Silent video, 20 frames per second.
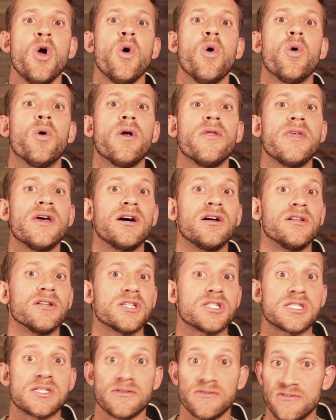or they'll
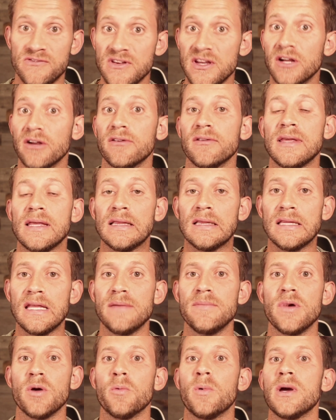severely
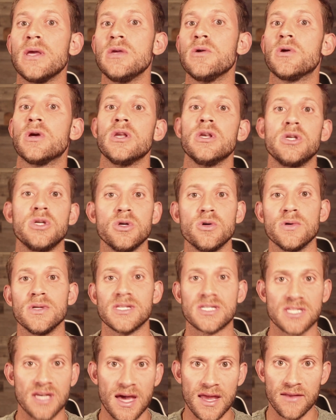limit what you can do
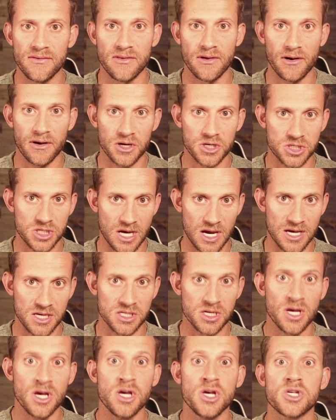inside of their
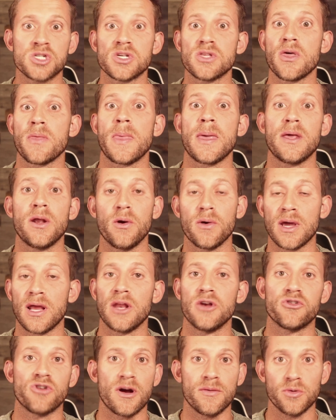exchange so that they don't get
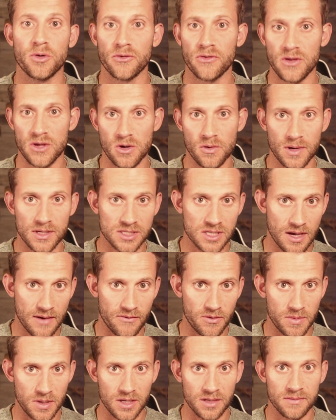in trouble with the US government.